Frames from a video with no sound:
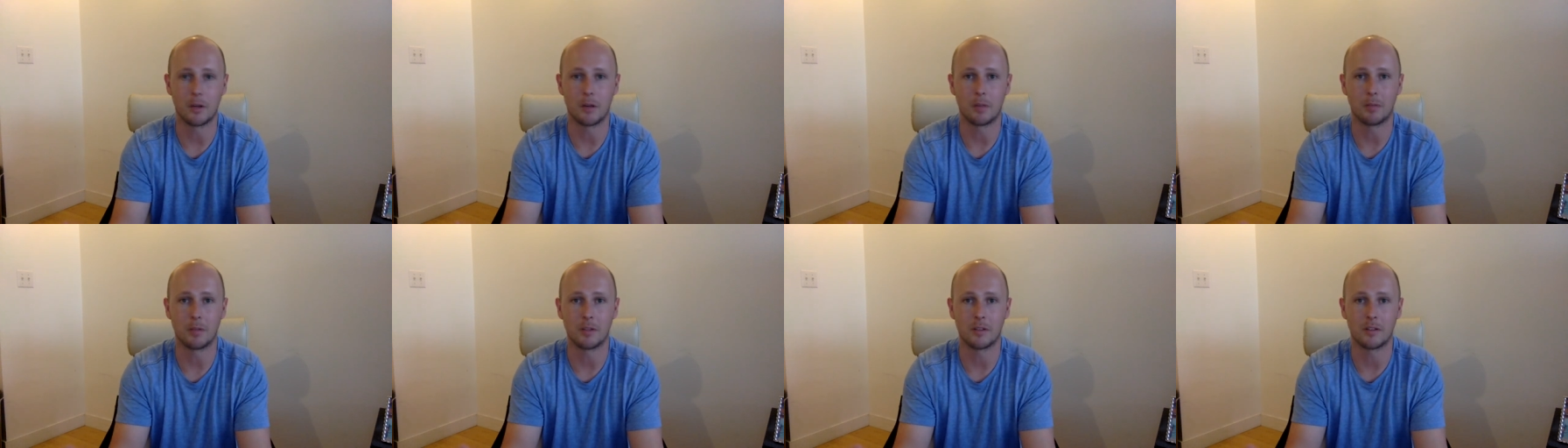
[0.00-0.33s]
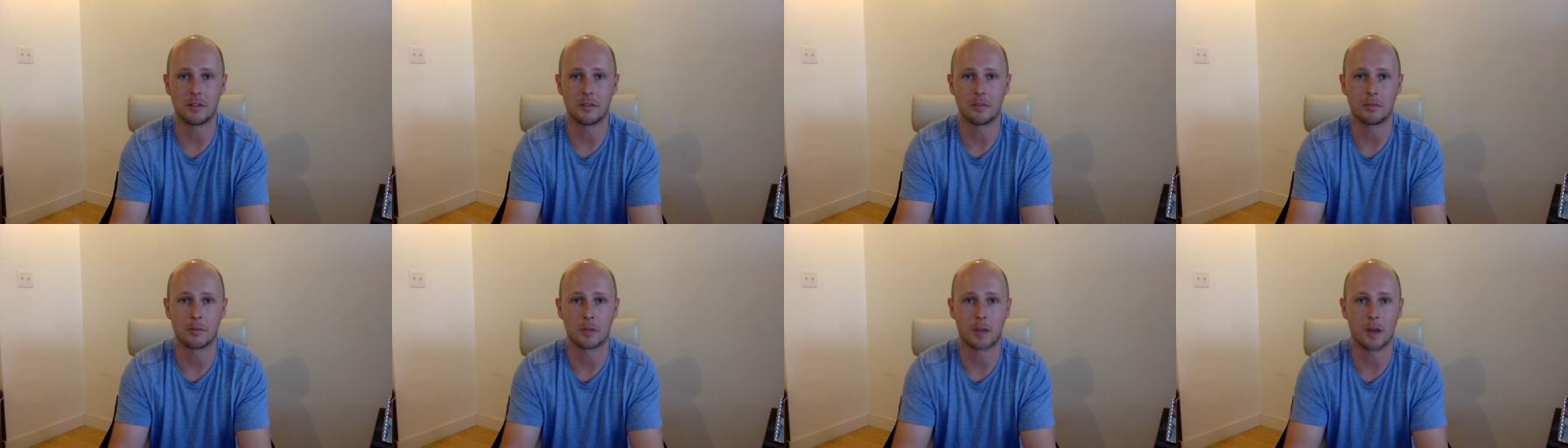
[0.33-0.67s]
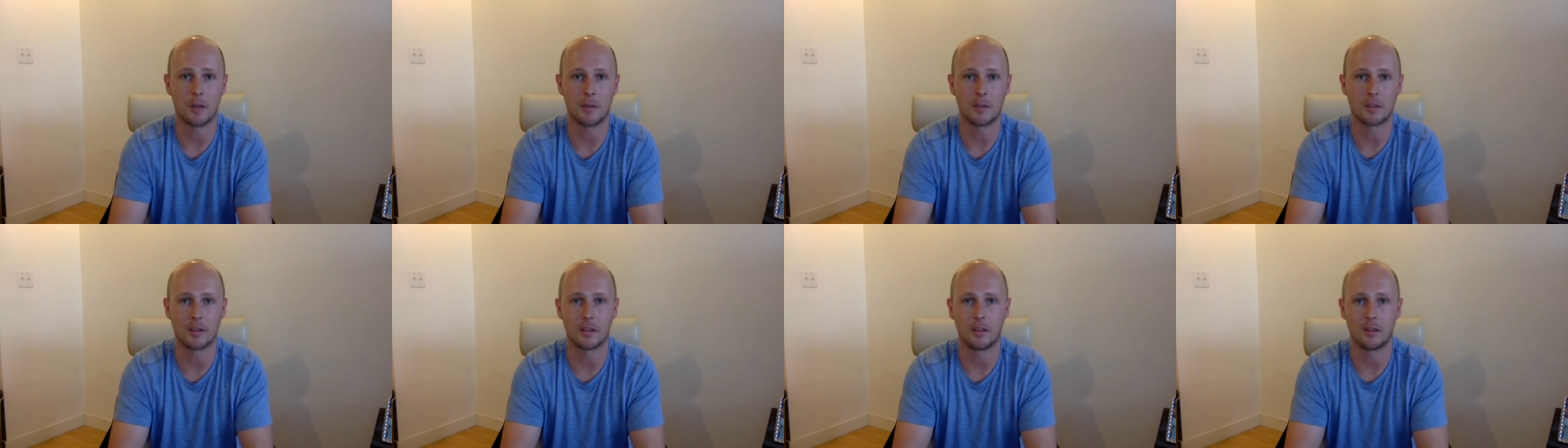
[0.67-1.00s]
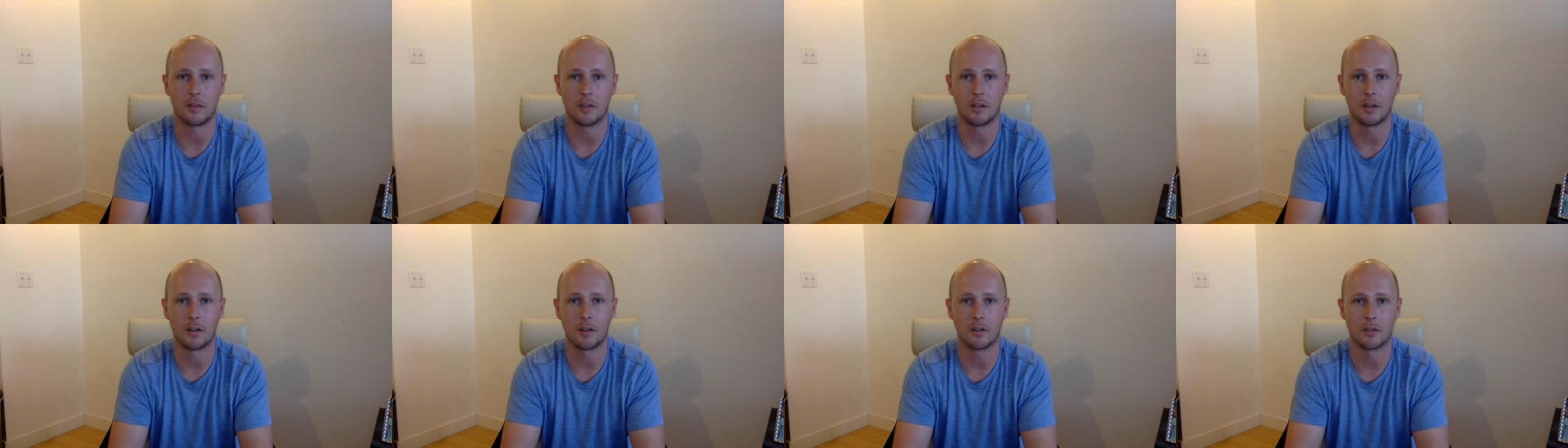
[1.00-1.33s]
please leave some comments. I'd
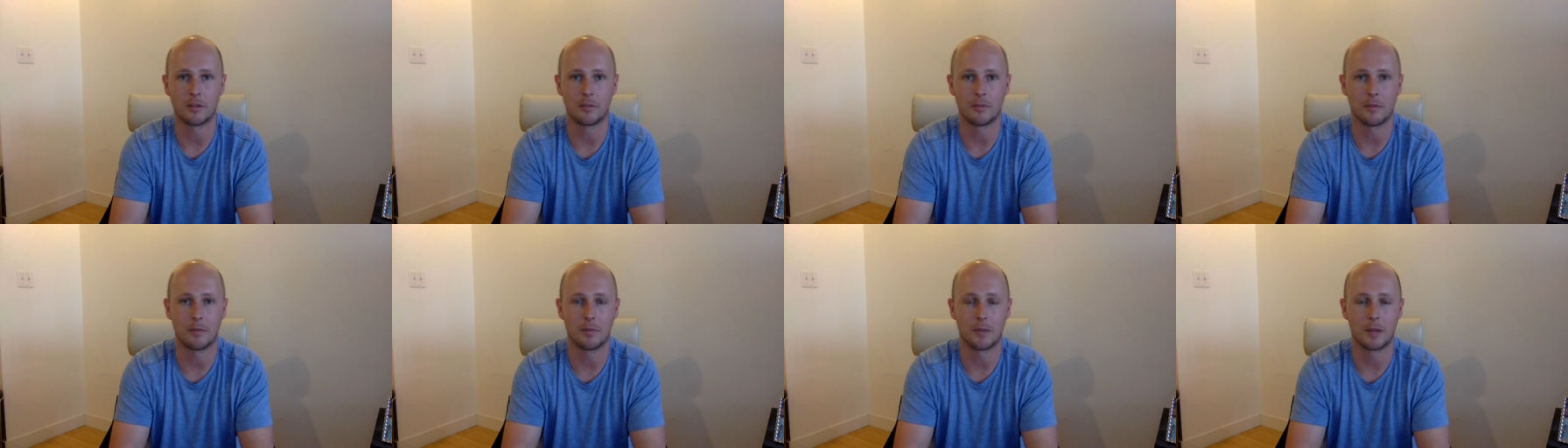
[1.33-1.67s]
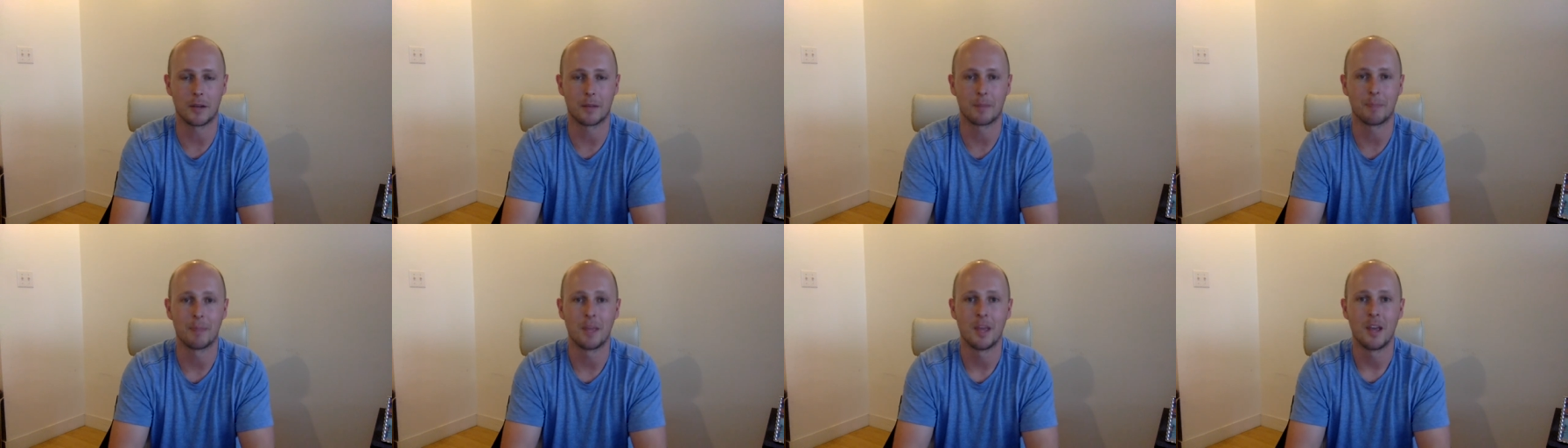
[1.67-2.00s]
love to hear some feedback.